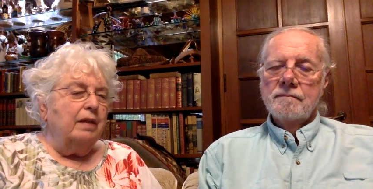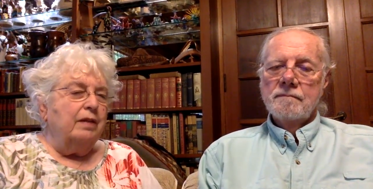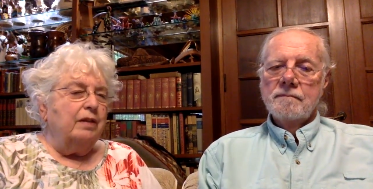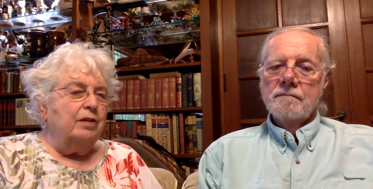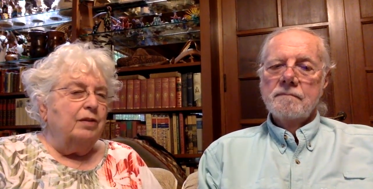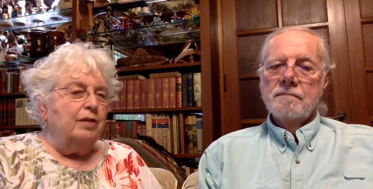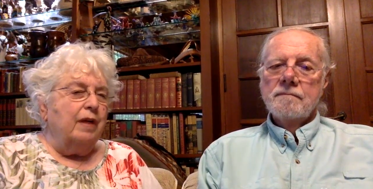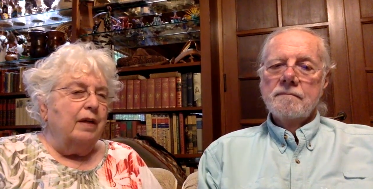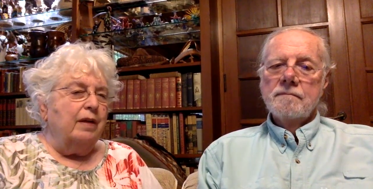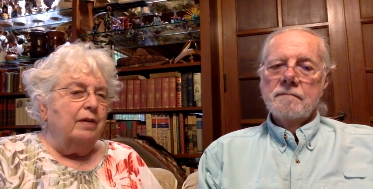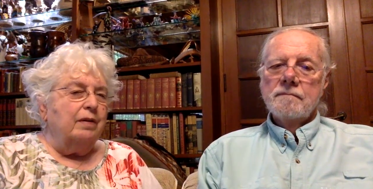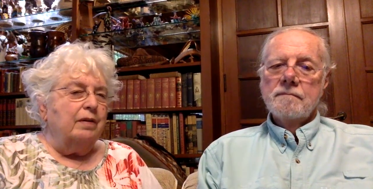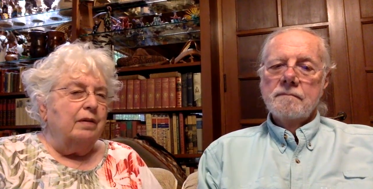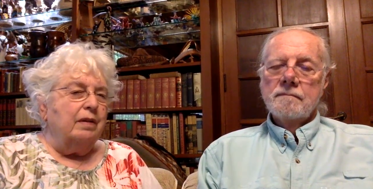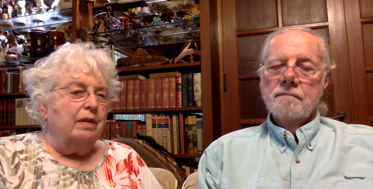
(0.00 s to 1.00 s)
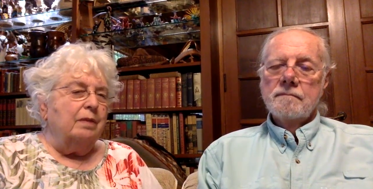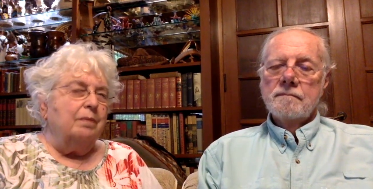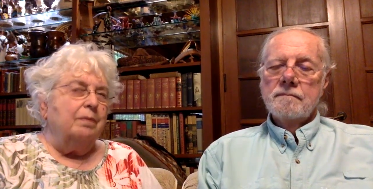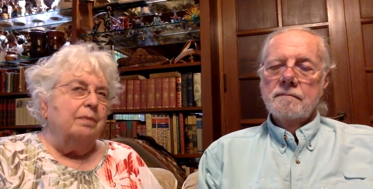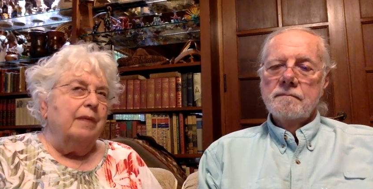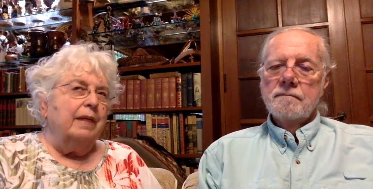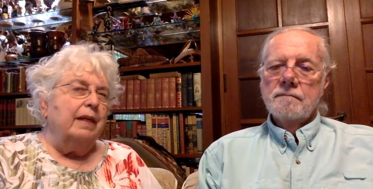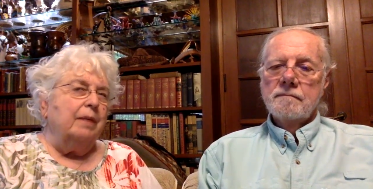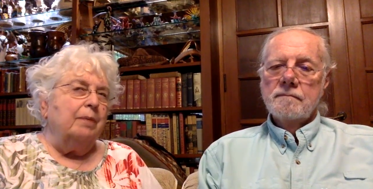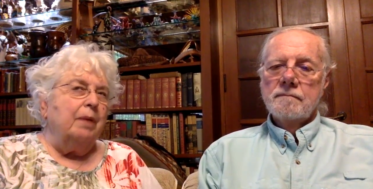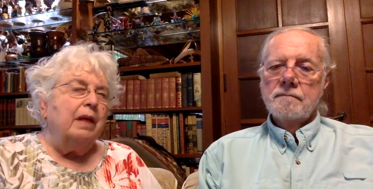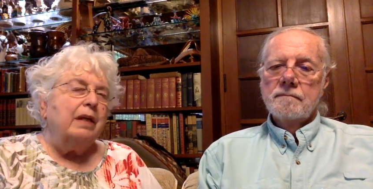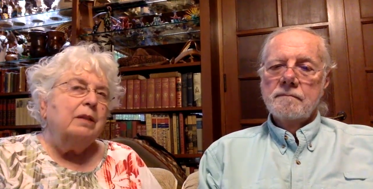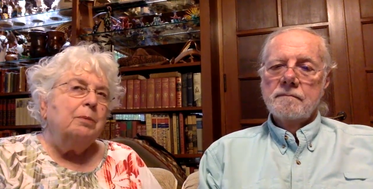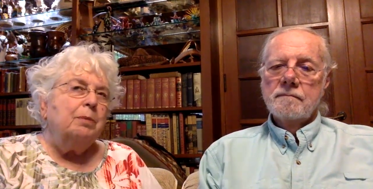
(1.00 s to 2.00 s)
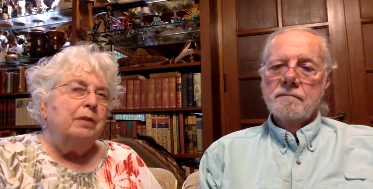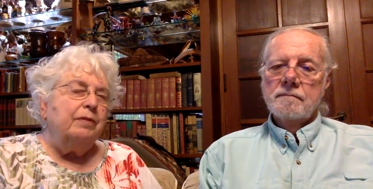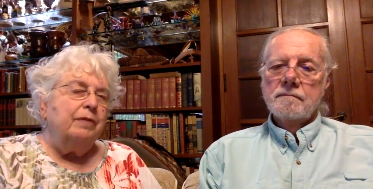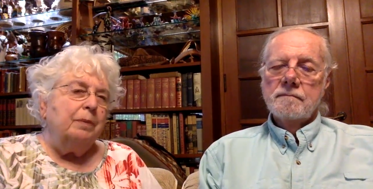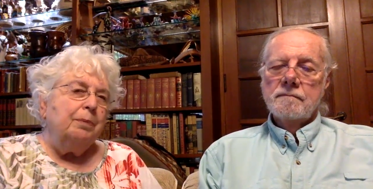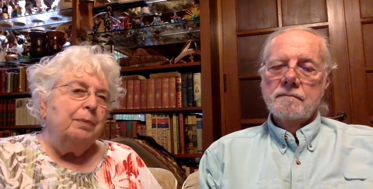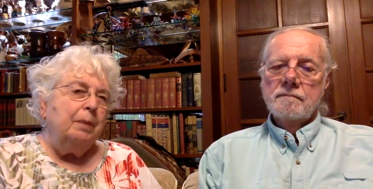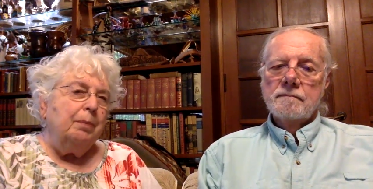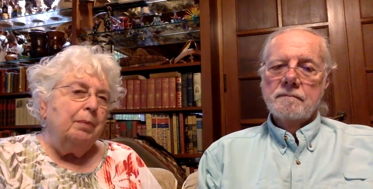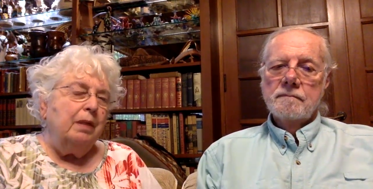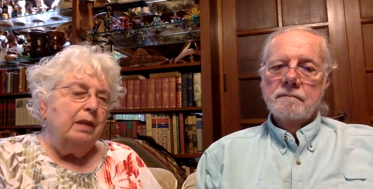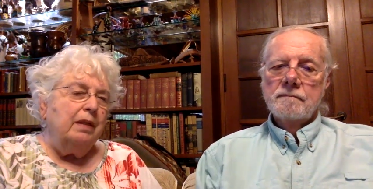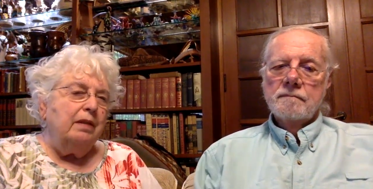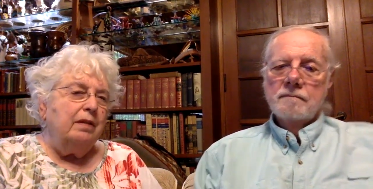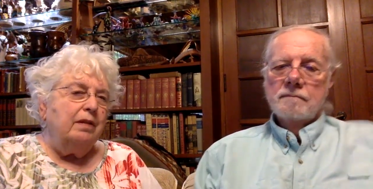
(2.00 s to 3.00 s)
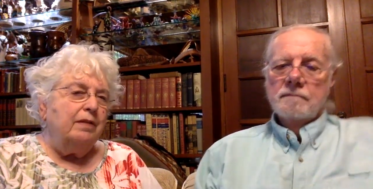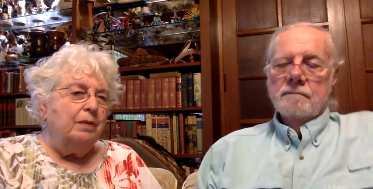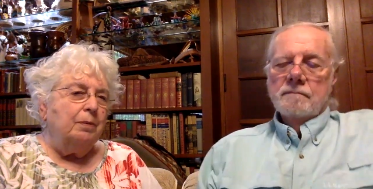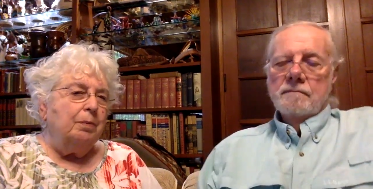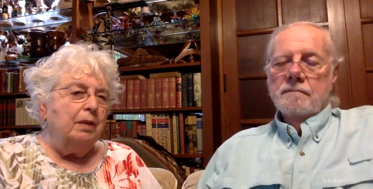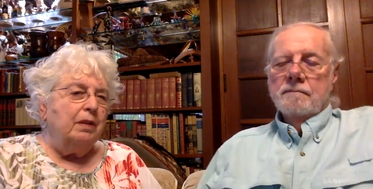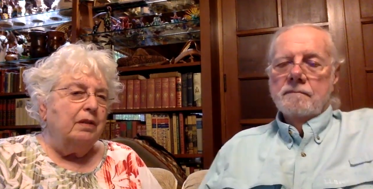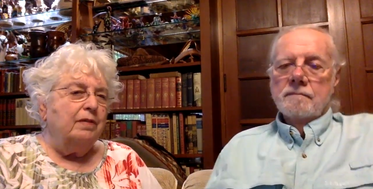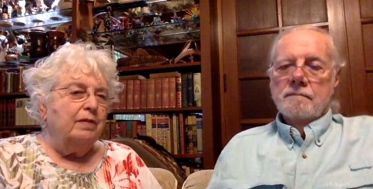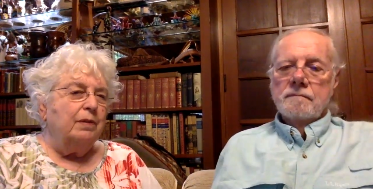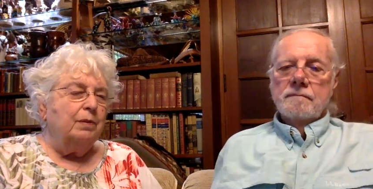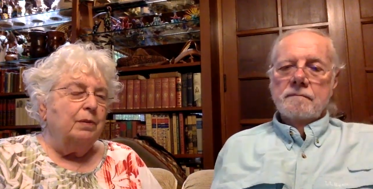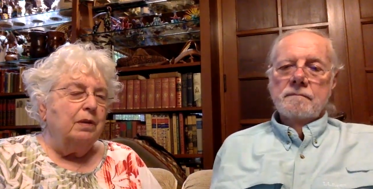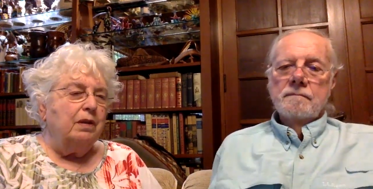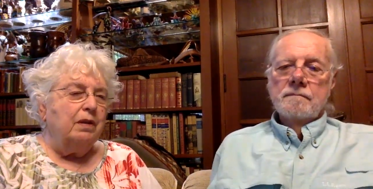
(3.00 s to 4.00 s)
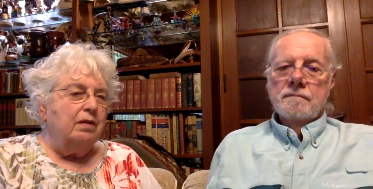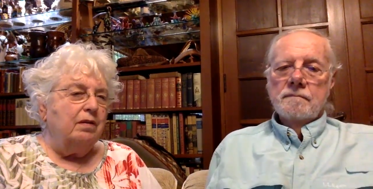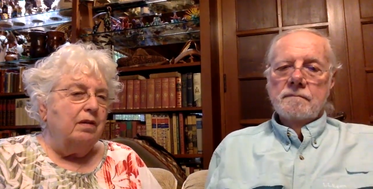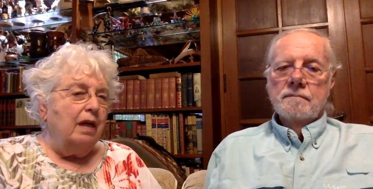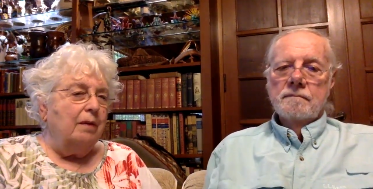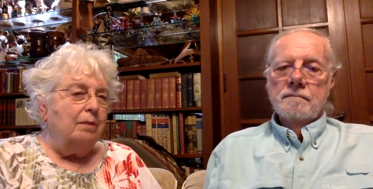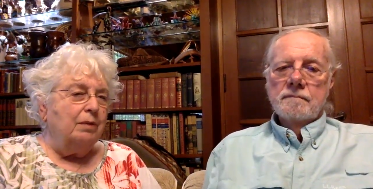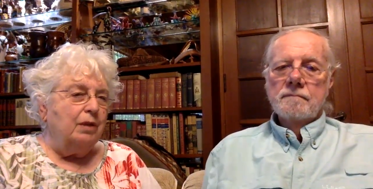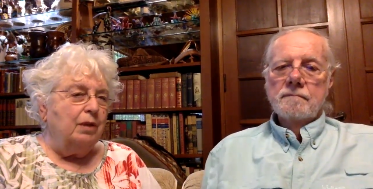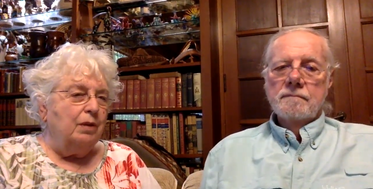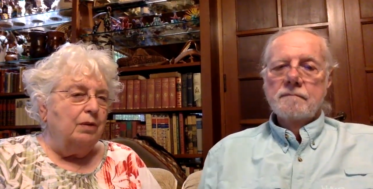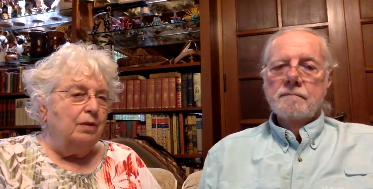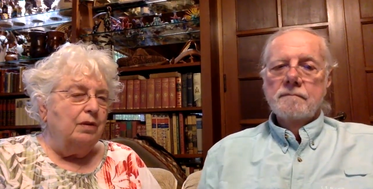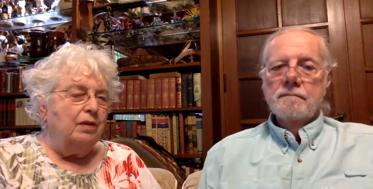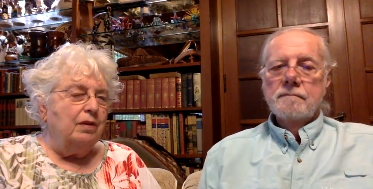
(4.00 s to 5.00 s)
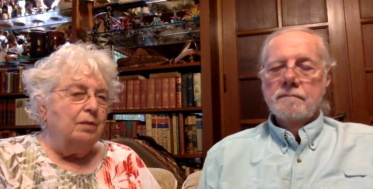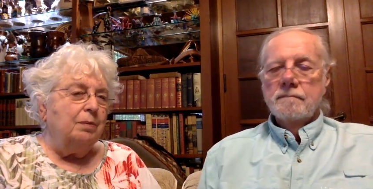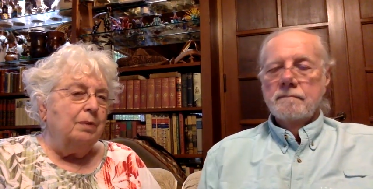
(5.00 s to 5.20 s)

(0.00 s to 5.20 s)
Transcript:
Speaker 1: to try to um, make it possible for people in different parts of the world time zones to